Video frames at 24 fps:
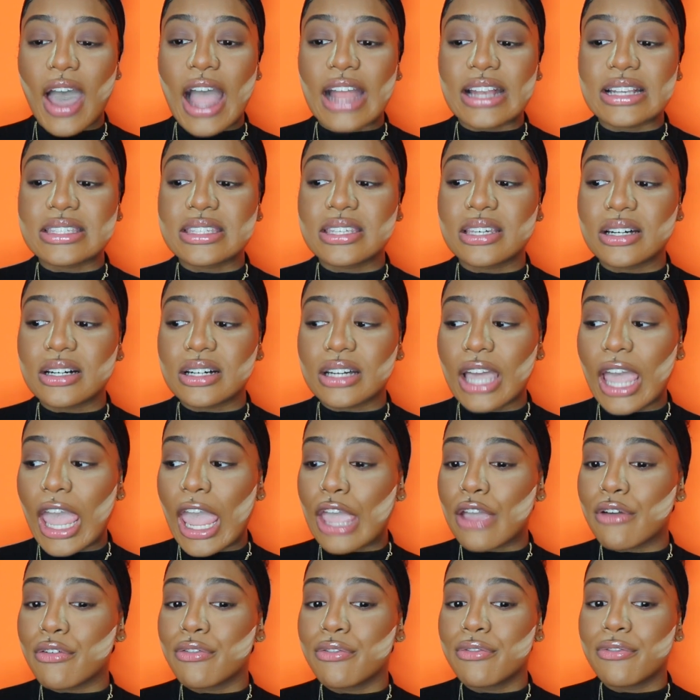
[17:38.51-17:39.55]
I took
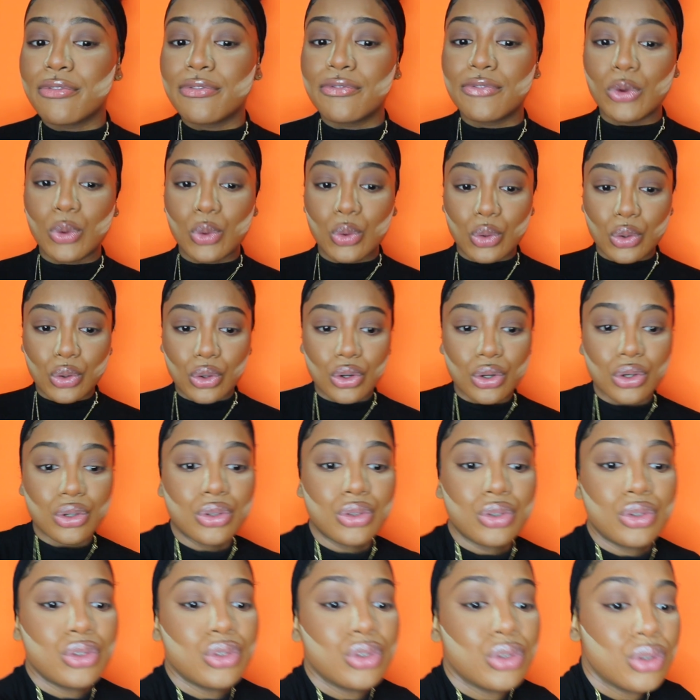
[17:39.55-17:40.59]
a full
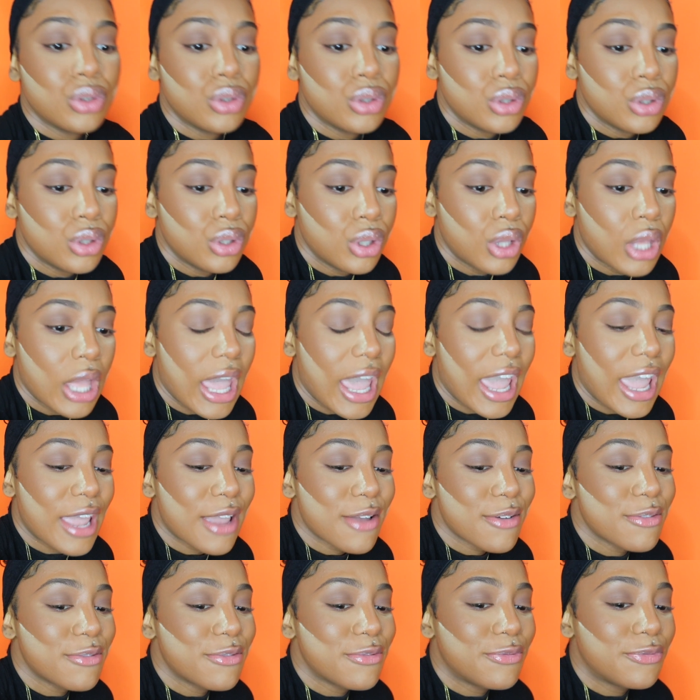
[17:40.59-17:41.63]

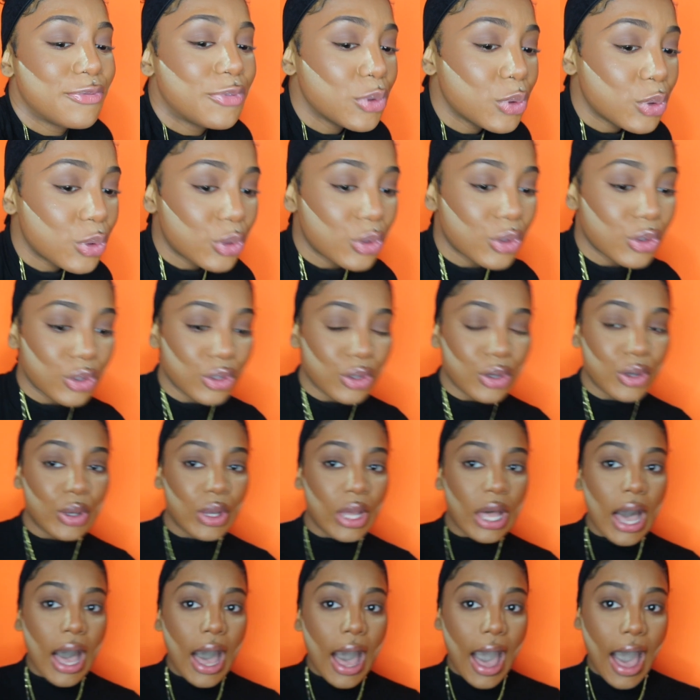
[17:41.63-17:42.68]

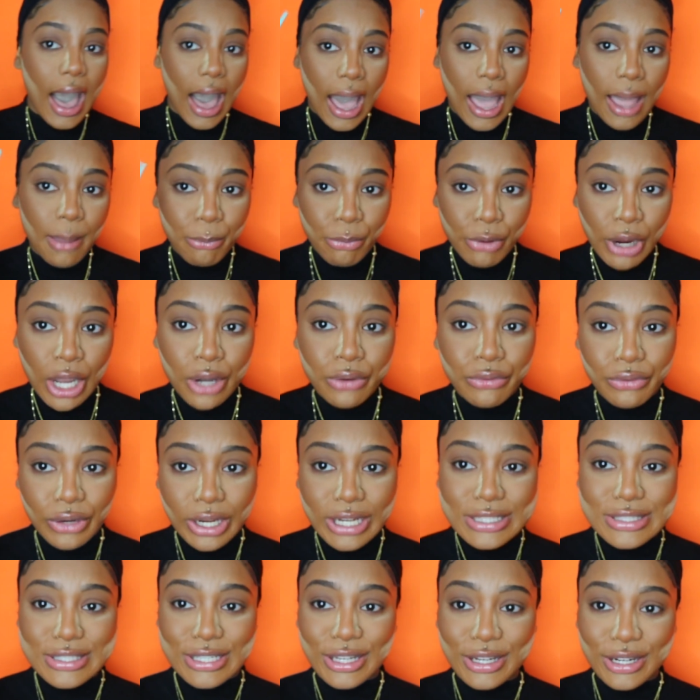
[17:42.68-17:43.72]
eyebrow
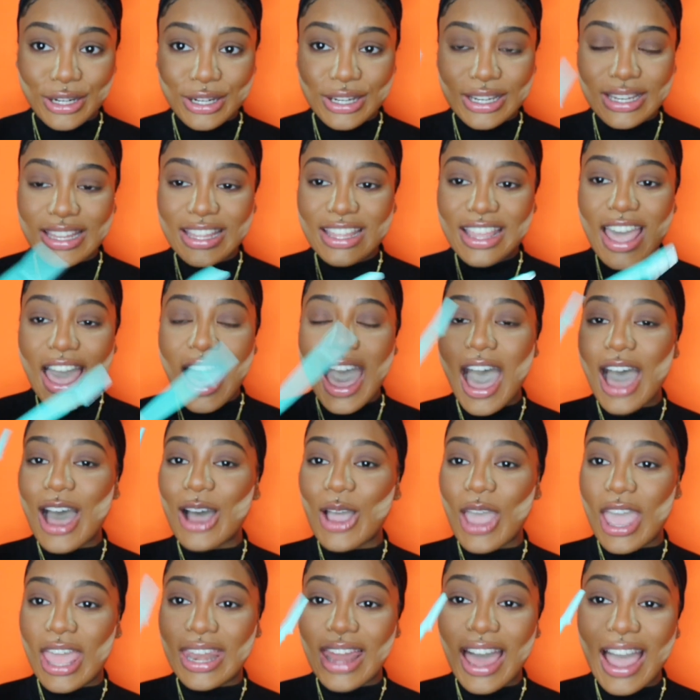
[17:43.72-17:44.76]
razor.
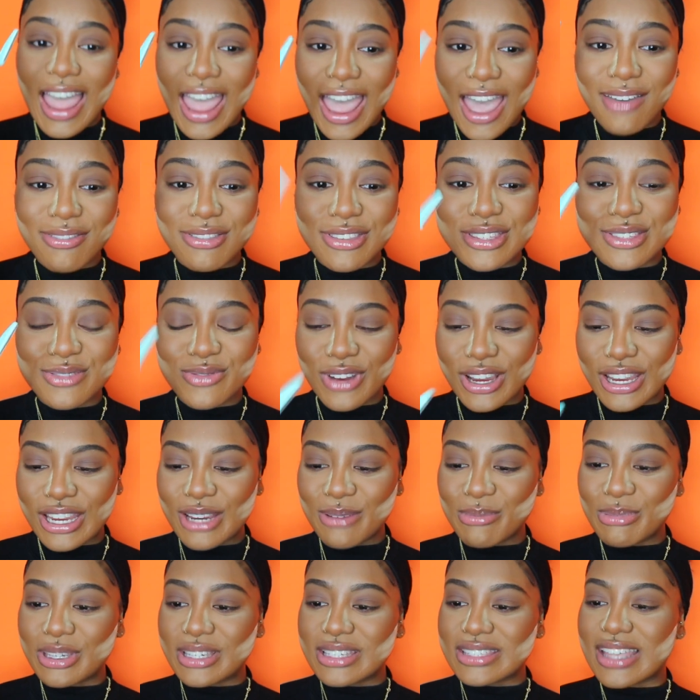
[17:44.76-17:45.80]
And I have this right
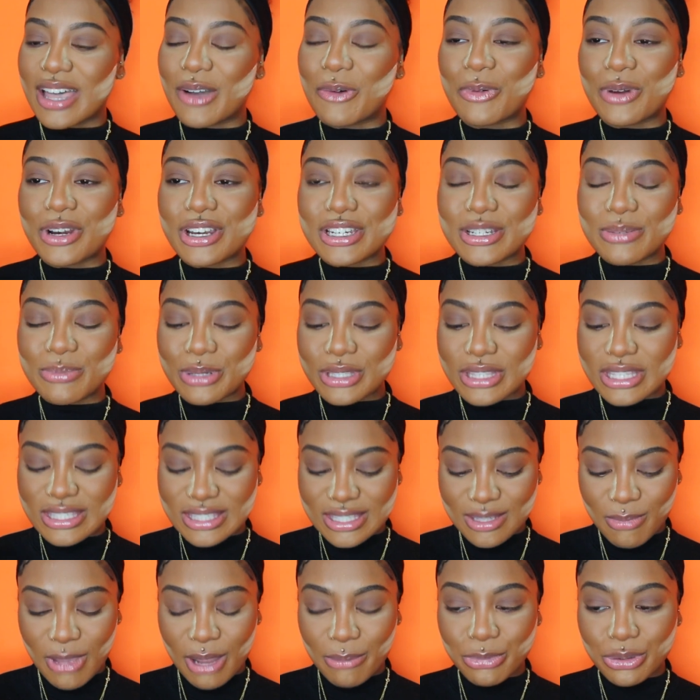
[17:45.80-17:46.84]
here because I wanted to put
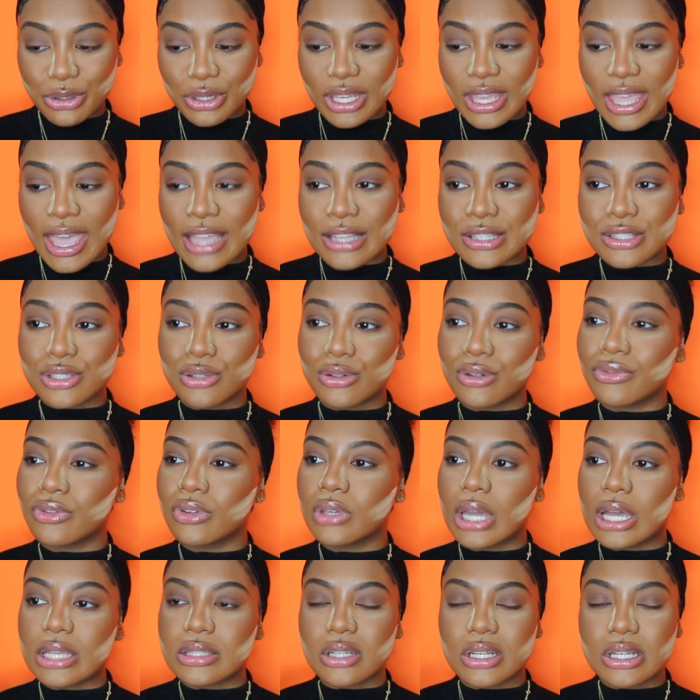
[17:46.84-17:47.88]
this in my beauty hack too. If you
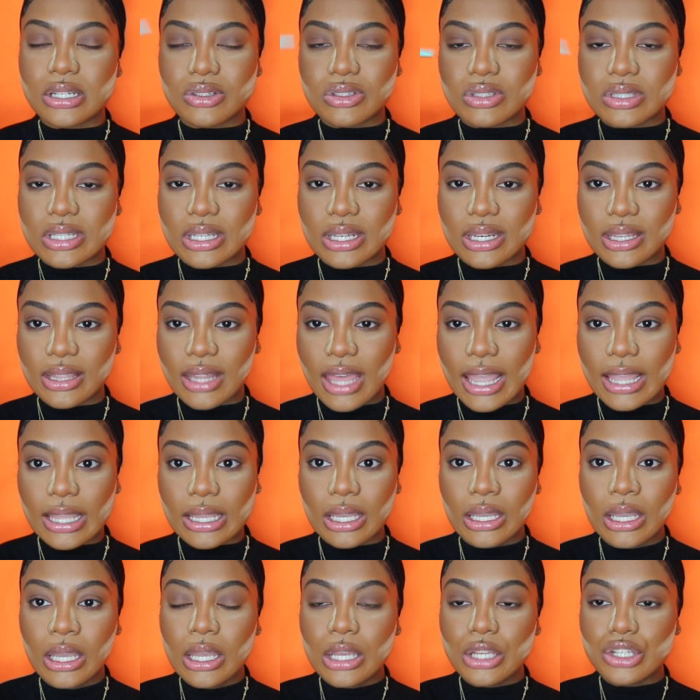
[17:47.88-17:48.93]
guys are interested in like
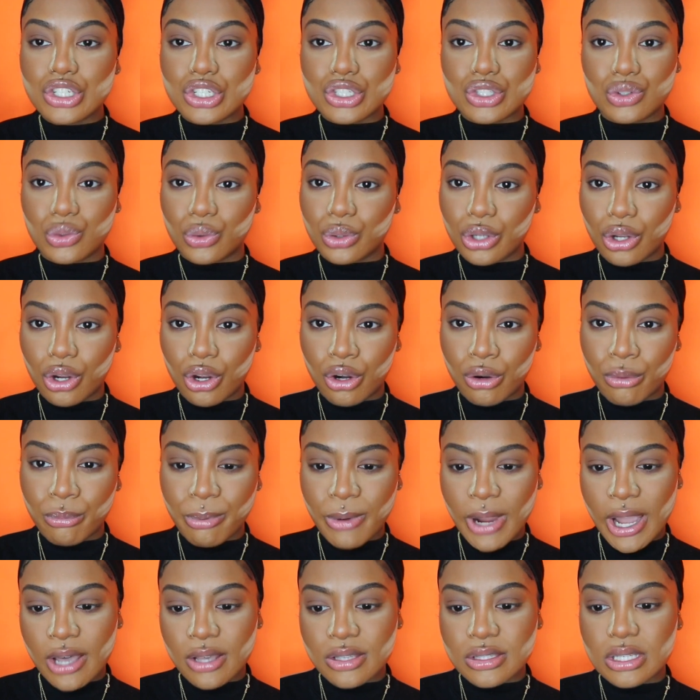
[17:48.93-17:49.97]
just doing your own
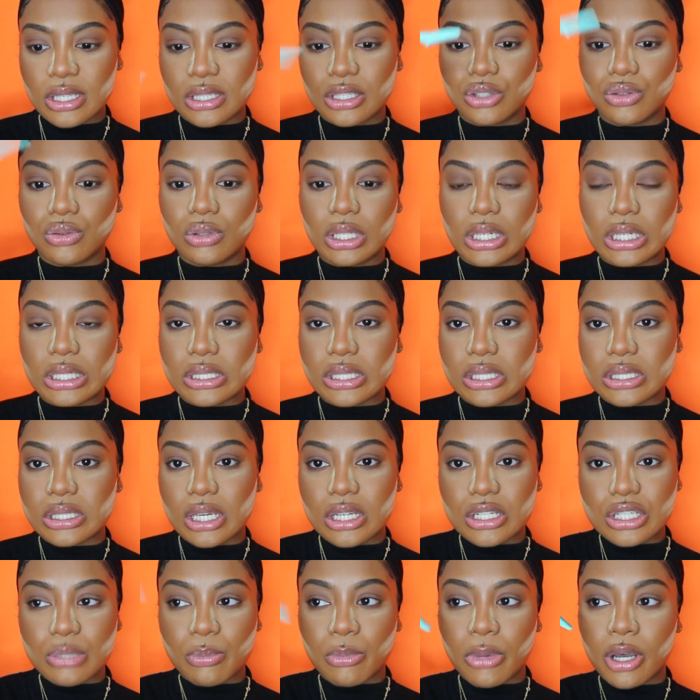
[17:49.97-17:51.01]
brows and you need to
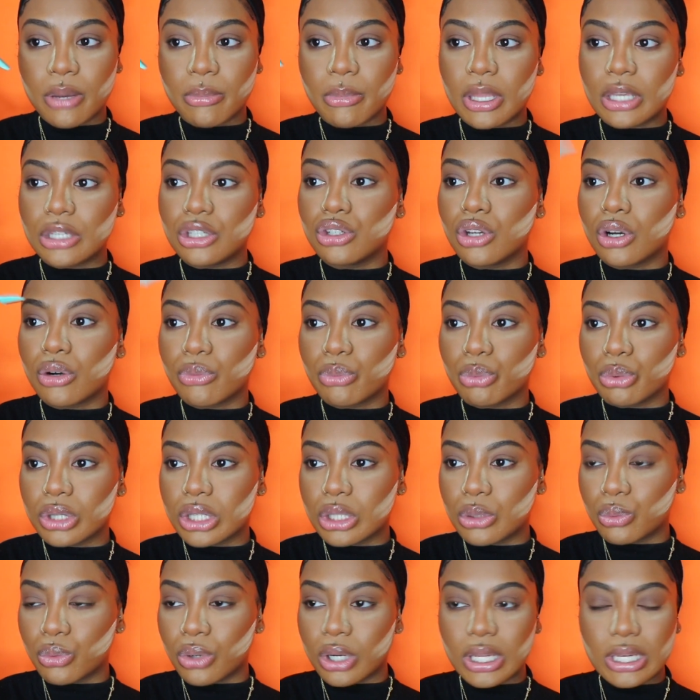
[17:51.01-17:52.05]
touch them up and you don't
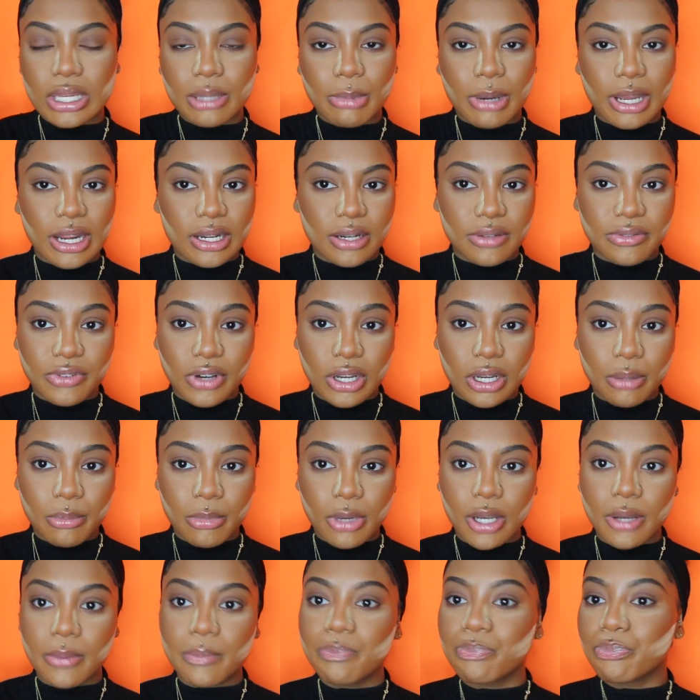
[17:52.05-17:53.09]
really want anybody to fuck them
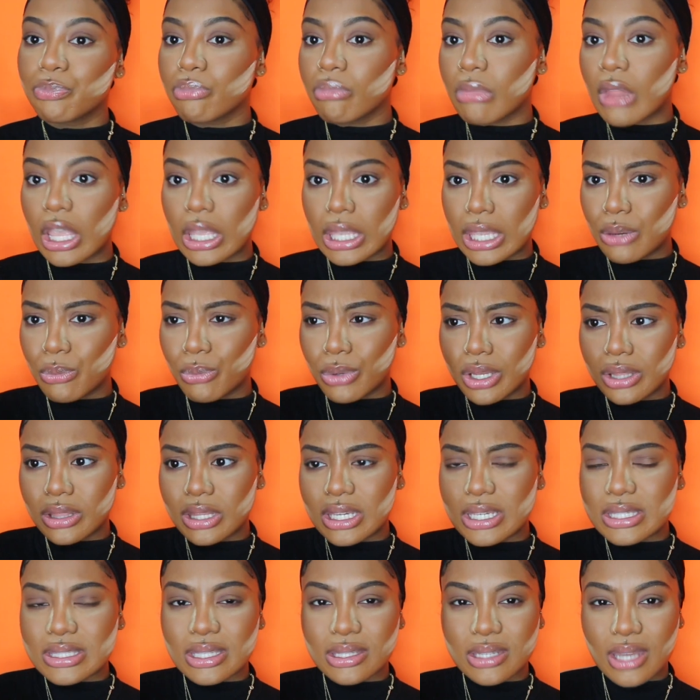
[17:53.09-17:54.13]
up, get one of
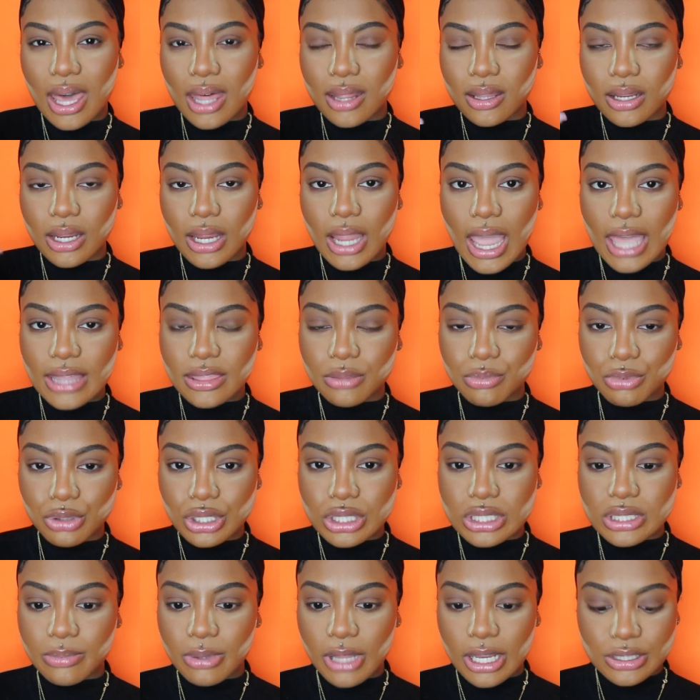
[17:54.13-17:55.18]
these, $1 at the
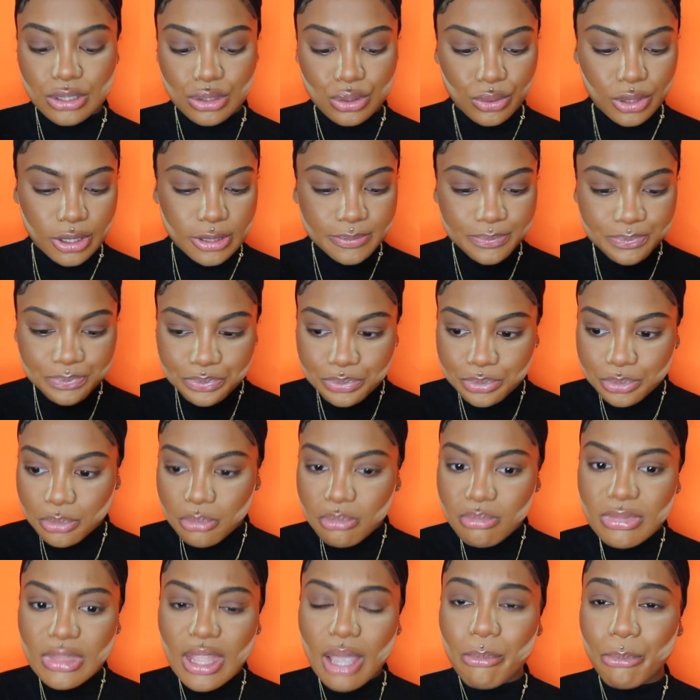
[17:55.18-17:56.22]
beauty supply store.
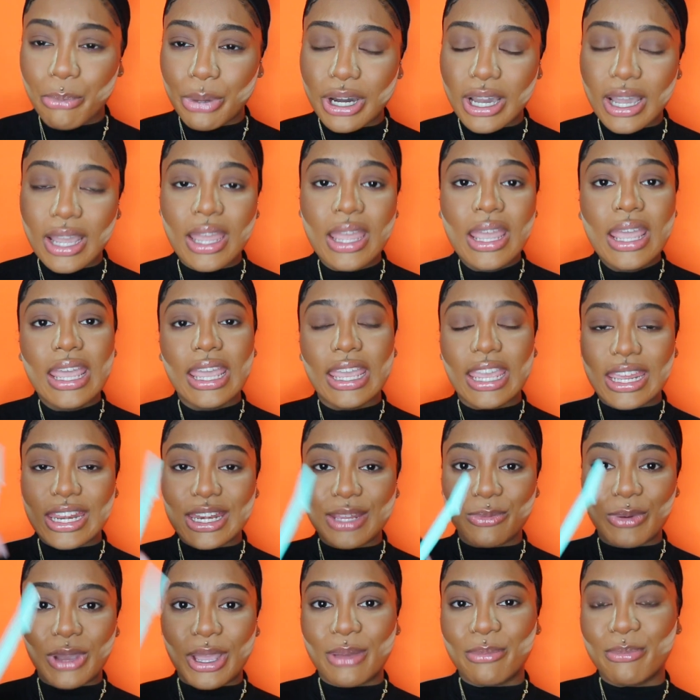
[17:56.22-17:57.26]
But
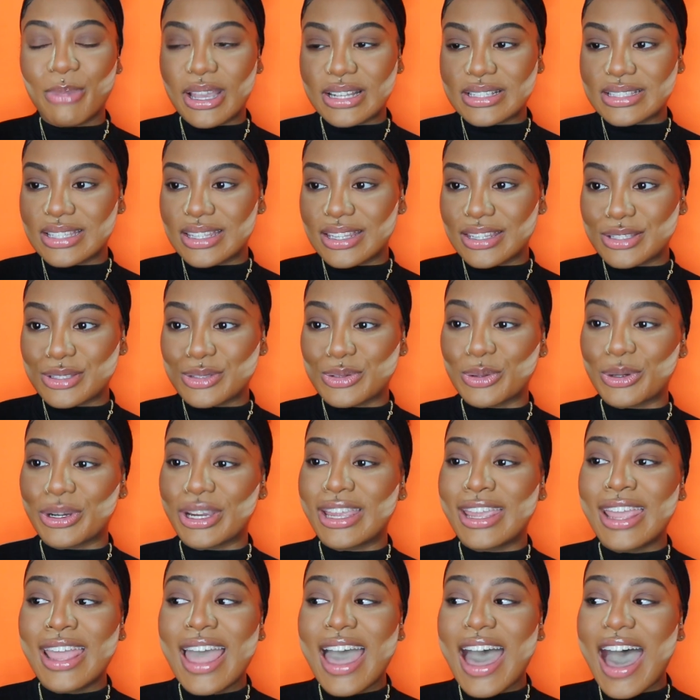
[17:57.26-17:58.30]
anyway, back to the
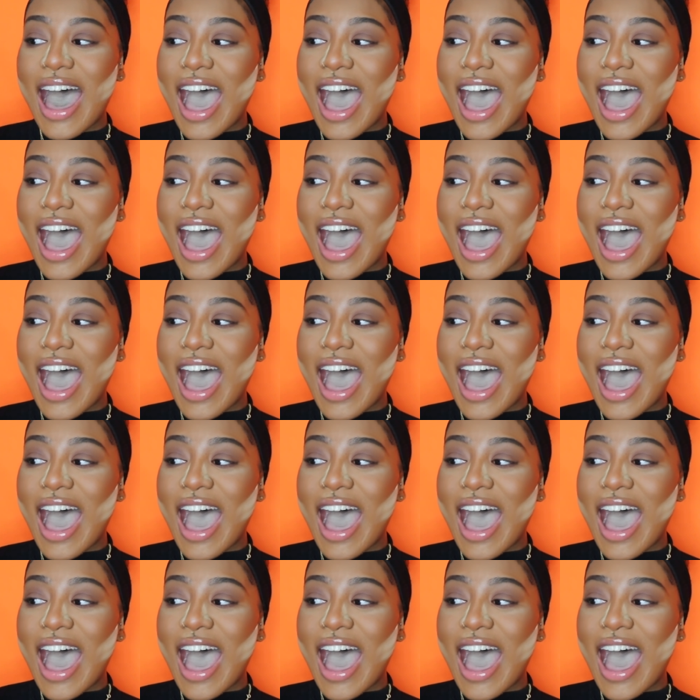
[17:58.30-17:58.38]
story.